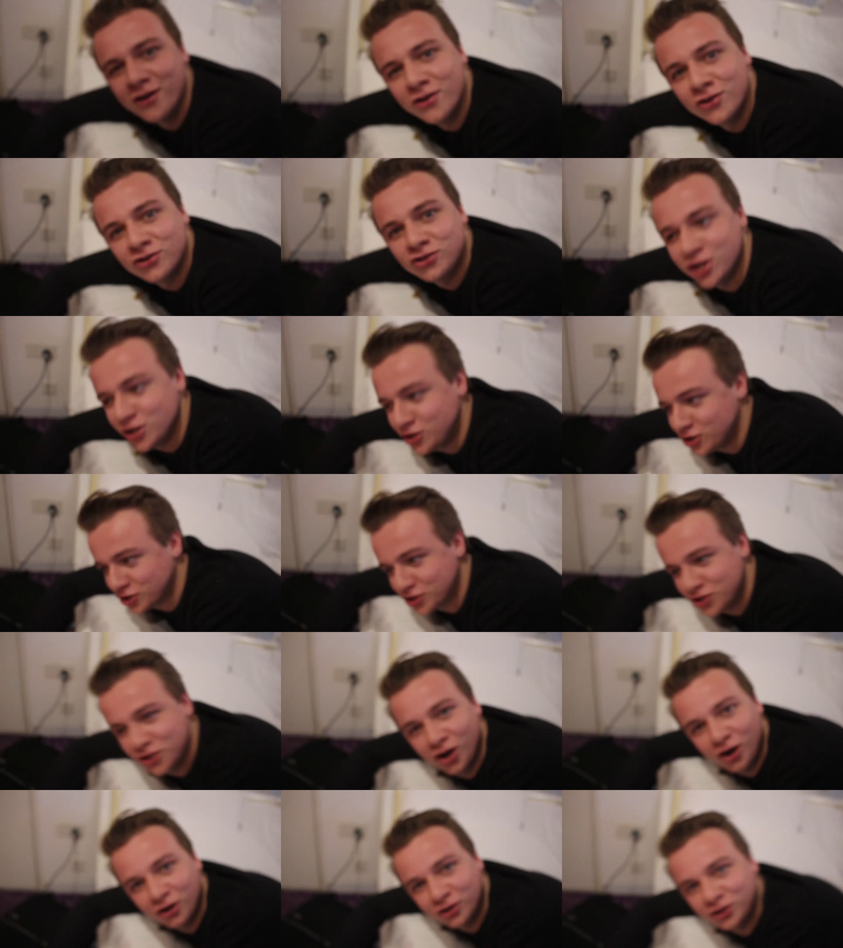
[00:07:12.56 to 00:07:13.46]
She just
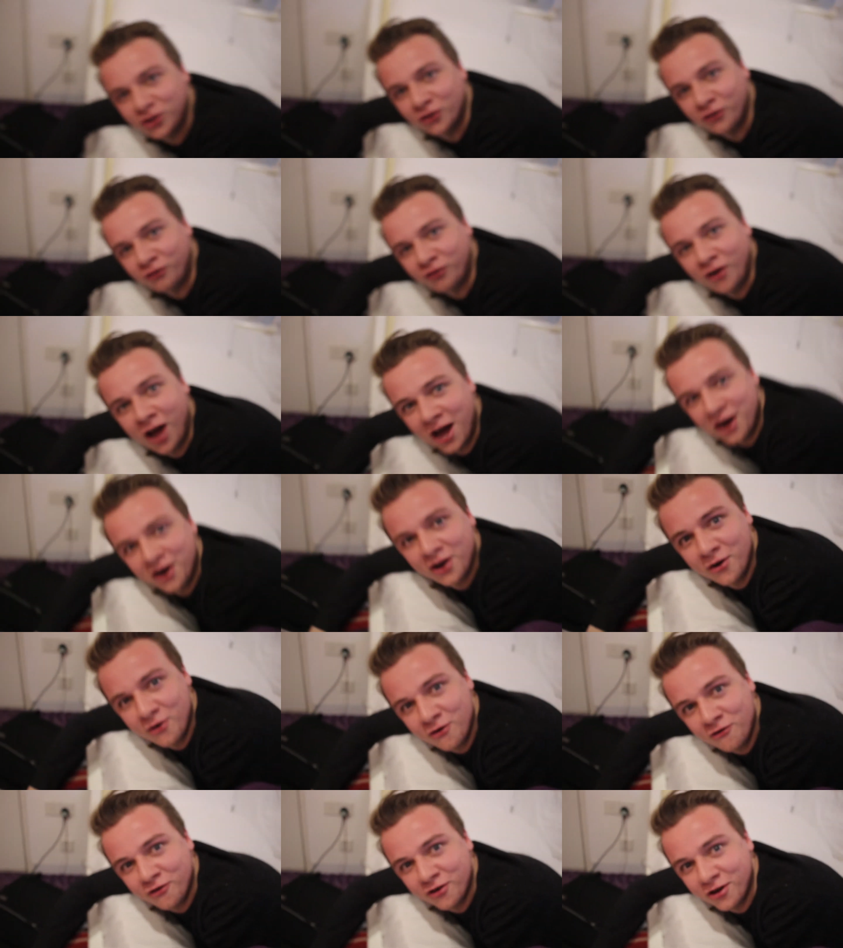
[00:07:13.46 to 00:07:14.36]
knocked the fan
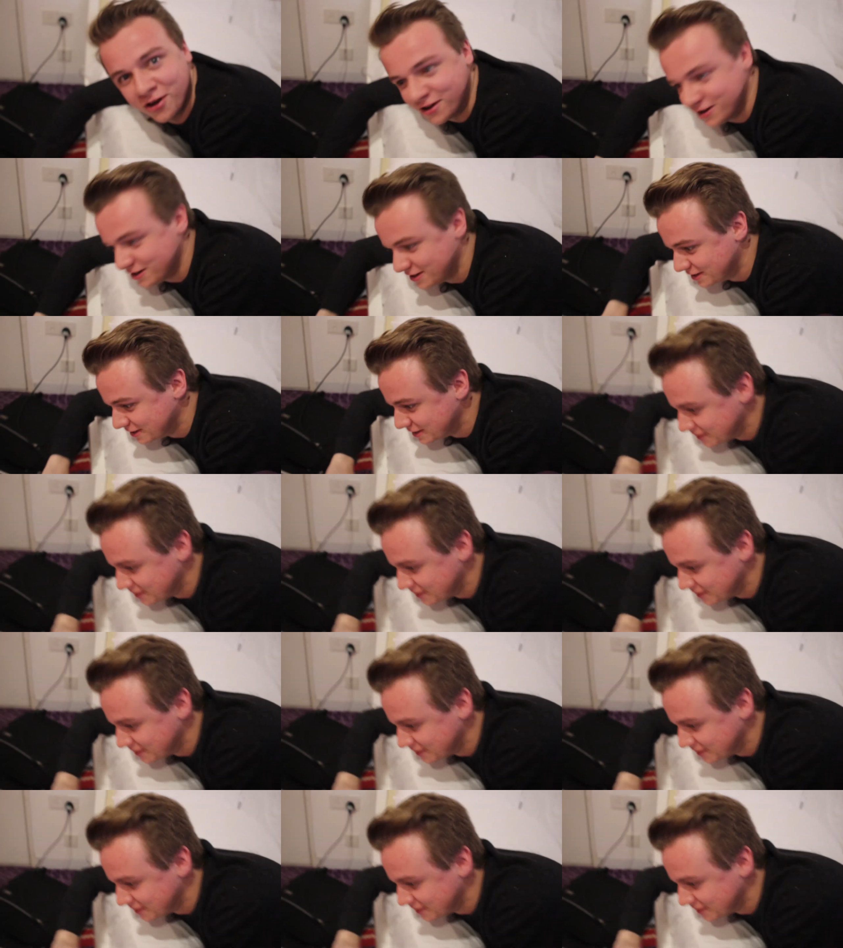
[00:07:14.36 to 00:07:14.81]
over!